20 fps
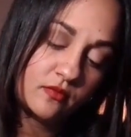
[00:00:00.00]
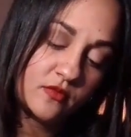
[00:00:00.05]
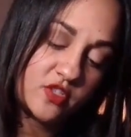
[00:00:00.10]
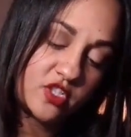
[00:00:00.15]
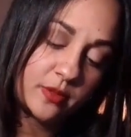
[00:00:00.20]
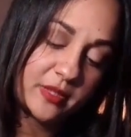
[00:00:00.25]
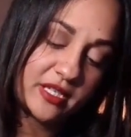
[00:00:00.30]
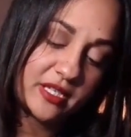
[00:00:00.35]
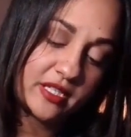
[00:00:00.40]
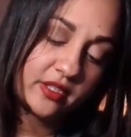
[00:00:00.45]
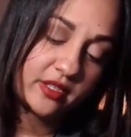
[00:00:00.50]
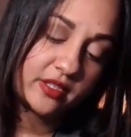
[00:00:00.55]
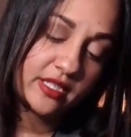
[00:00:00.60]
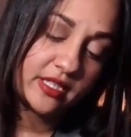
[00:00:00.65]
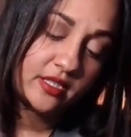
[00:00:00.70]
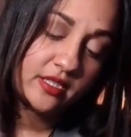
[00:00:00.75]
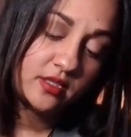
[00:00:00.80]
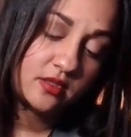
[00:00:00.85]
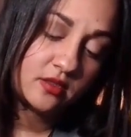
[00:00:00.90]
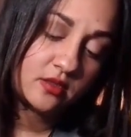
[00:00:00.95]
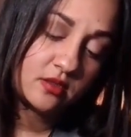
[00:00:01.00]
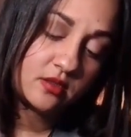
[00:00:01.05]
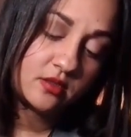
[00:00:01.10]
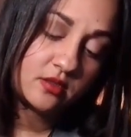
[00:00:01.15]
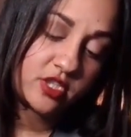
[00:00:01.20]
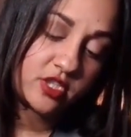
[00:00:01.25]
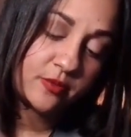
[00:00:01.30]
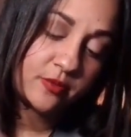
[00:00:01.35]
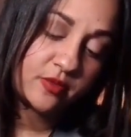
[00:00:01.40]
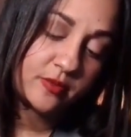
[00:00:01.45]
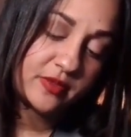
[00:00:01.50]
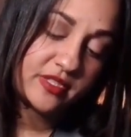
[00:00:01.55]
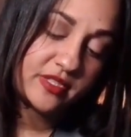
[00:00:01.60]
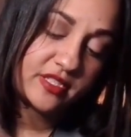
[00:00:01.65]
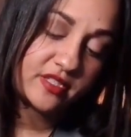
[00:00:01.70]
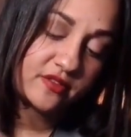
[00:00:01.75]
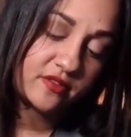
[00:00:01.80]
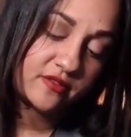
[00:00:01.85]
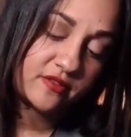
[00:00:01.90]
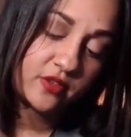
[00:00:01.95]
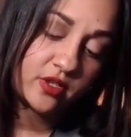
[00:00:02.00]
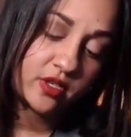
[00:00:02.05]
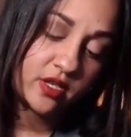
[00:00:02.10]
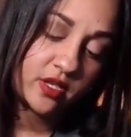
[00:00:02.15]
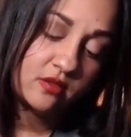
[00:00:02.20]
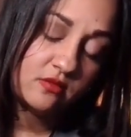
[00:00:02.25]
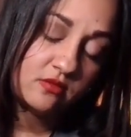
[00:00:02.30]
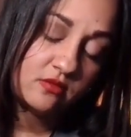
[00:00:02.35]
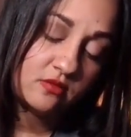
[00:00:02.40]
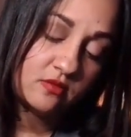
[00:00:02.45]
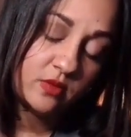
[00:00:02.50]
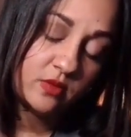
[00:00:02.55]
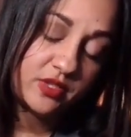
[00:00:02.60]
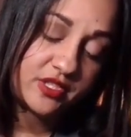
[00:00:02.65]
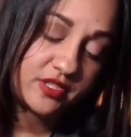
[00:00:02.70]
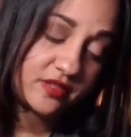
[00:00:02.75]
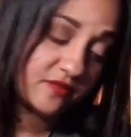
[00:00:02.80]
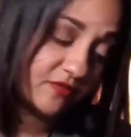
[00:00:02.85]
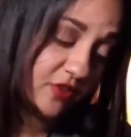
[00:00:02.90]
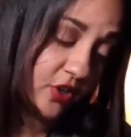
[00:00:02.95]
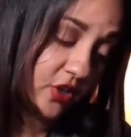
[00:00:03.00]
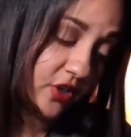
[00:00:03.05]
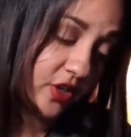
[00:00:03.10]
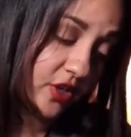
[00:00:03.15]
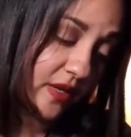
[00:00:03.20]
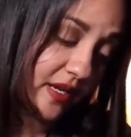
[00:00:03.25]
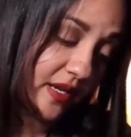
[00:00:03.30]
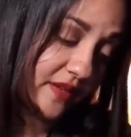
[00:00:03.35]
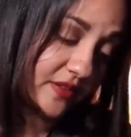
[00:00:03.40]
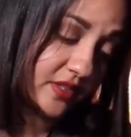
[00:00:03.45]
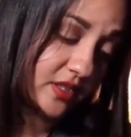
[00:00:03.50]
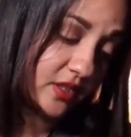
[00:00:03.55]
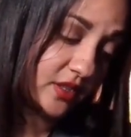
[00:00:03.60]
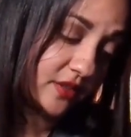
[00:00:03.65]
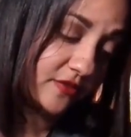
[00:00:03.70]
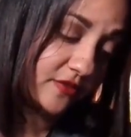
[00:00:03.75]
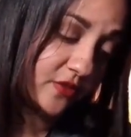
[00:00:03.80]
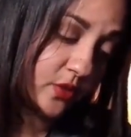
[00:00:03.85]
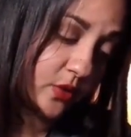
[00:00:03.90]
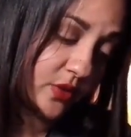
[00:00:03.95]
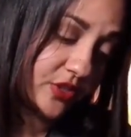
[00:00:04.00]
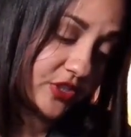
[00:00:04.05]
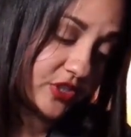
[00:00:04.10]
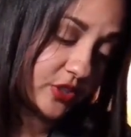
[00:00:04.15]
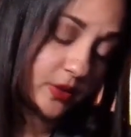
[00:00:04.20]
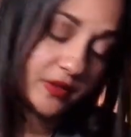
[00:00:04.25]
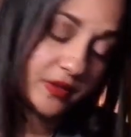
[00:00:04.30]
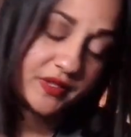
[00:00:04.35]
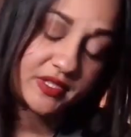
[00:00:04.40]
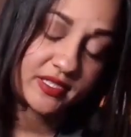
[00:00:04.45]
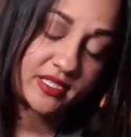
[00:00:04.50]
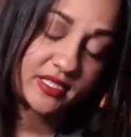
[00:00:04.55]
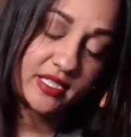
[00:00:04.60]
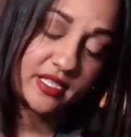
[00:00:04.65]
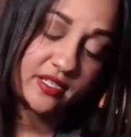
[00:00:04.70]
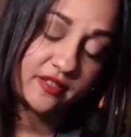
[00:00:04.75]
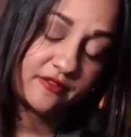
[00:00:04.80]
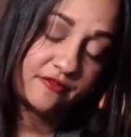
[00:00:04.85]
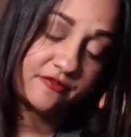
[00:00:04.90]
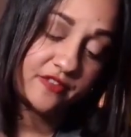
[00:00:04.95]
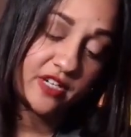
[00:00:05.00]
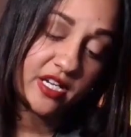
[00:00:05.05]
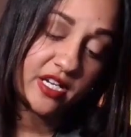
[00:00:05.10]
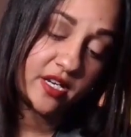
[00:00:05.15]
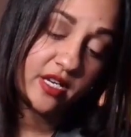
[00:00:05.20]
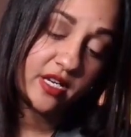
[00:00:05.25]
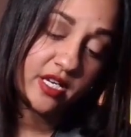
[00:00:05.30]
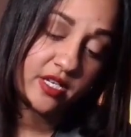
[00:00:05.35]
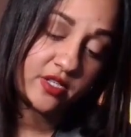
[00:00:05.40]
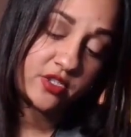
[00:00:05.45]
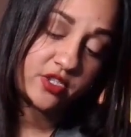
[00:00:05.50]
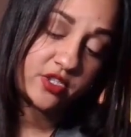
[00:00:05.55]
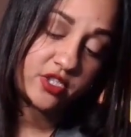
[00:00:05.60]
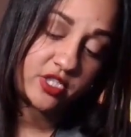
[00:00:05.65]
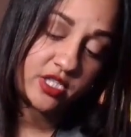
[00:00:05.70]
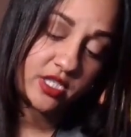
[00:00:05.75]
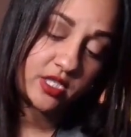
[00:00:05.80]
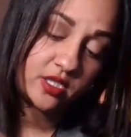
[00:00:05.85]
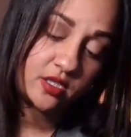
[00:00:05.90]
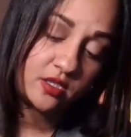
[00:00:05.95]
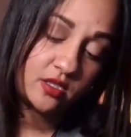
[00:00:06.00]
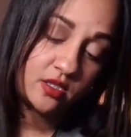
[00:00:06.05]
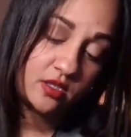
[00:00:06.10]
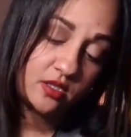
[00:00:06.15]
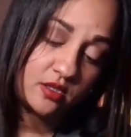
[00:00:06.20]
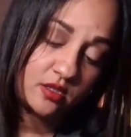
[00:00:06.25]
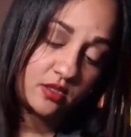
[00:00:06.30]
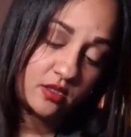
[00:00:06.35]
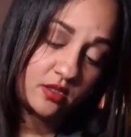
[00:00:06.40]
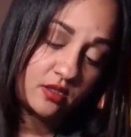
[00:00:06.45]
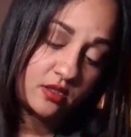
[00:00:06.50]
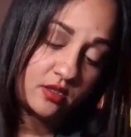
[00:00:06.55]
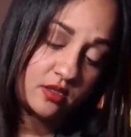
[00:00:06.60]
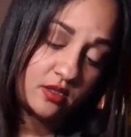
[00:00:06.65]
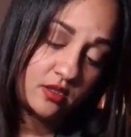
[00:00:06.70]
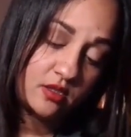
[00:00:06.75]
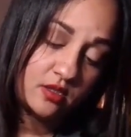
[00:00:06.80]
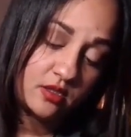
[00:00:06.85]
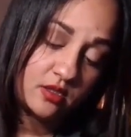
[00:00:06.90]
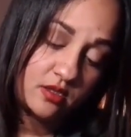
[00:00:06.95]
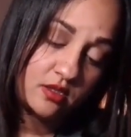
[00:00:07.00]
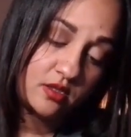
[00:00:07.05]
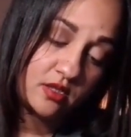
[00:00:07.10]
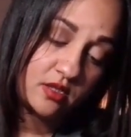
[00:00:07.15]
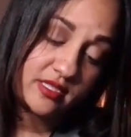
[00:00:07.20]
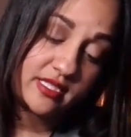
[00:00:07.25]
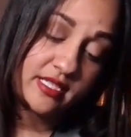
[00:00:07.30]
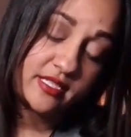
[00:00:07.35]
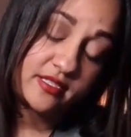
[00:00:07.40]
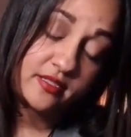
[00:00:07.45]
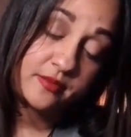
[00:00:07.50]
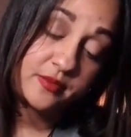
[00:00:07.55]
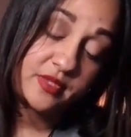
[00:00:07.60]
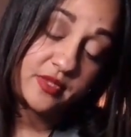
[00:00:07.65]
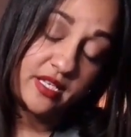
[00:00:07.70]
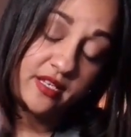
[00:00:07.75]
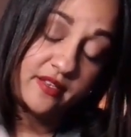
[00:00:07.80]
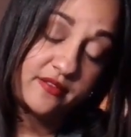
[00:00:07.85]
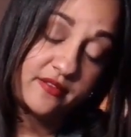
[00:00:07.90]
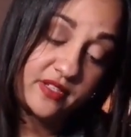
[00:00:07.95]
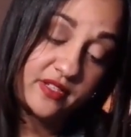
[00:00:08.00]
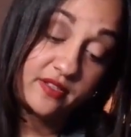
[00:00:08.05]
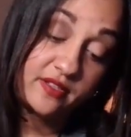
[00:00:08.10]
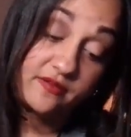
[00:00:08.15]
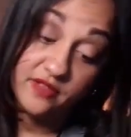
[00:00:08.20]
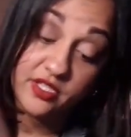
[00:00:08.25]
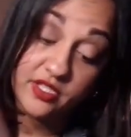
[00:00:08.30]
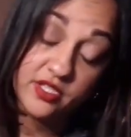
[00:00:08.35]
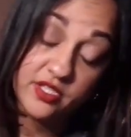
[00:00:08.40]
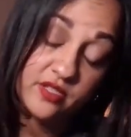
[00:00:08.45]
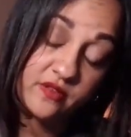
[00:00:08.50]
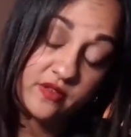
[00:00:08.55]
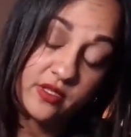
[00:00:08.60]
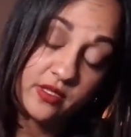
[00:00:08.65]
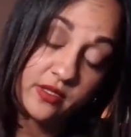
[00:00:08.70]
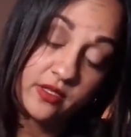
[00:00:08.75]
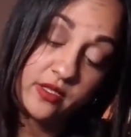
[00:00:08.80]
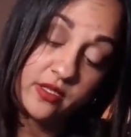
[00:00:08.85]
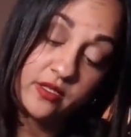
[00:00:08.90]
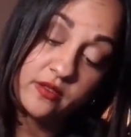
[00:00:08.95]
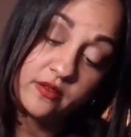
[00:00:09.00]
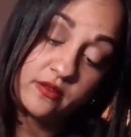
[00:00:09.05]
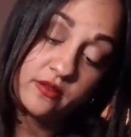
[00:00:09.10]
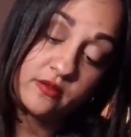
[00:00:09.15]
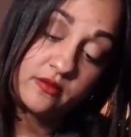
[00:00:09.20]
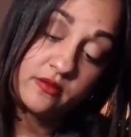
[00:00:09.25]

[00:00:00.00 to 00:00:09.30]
Show me clearly. Jumper, please, for Virgo. What does Virgo have to look forward to with this King of Fire energy? That is some heavy conviction right there.